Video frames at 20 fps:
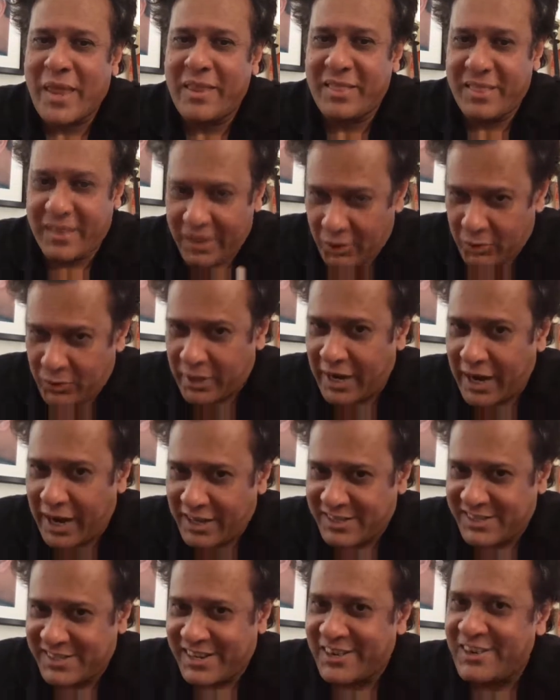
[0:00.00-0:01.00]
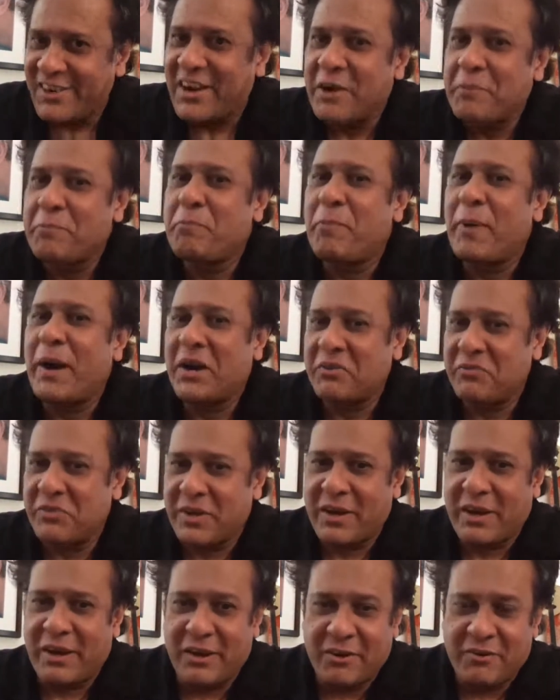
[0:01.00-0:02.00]
LUTs are part of the
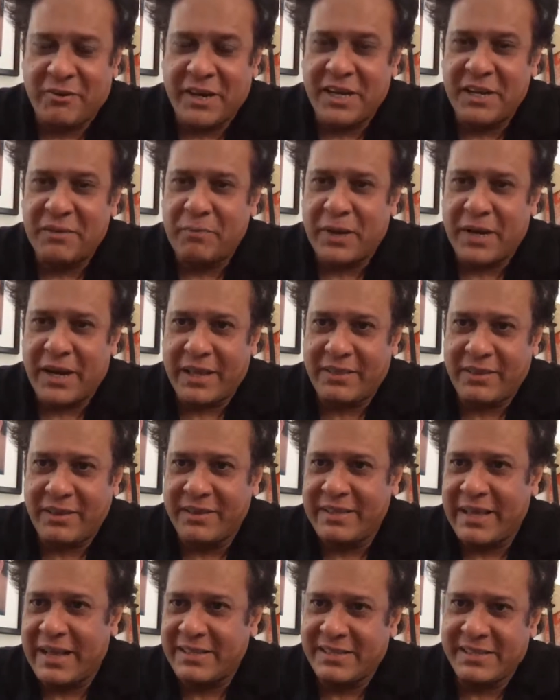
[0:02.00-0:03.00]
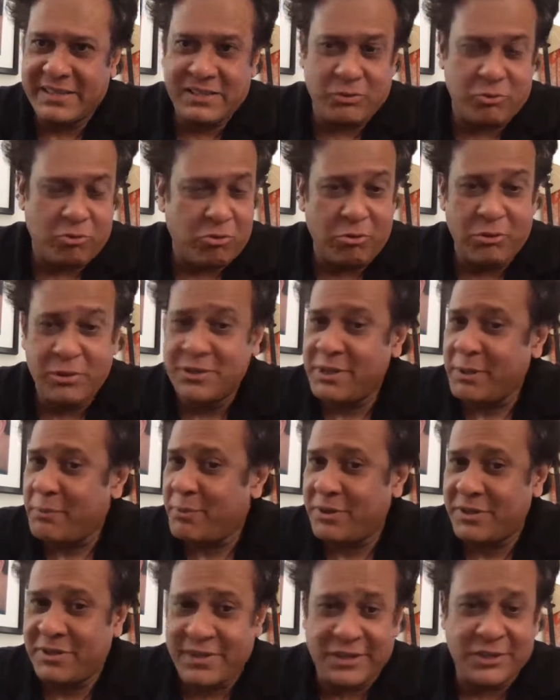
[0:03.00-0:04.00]
color grading, but I think that's a whole separate
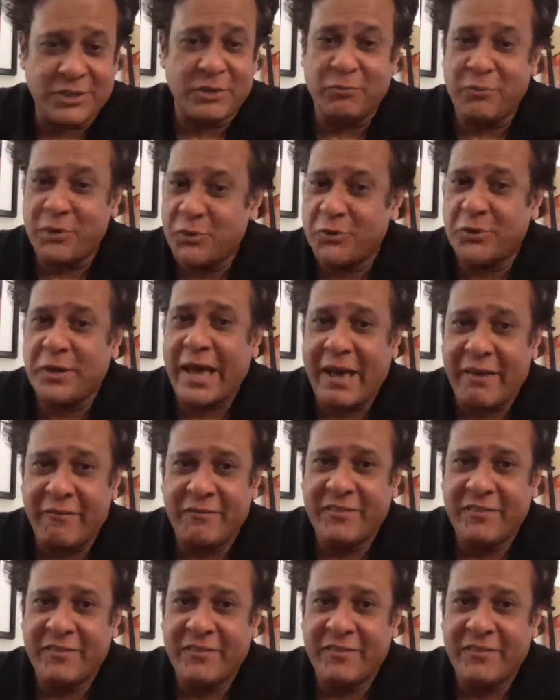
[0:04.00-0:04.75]
session we should have.